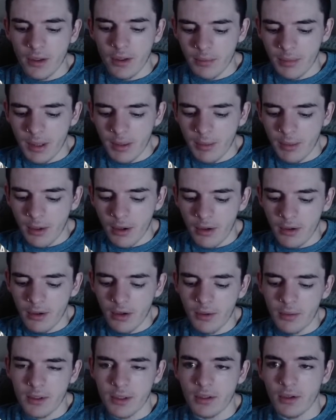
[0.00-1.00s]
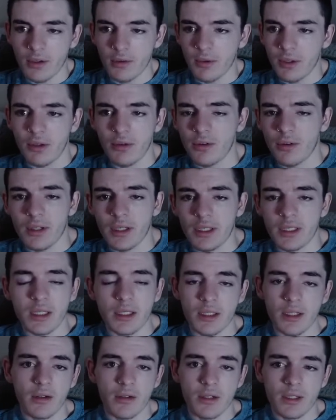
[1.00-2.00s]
people aren't always going to renew their listings that aren't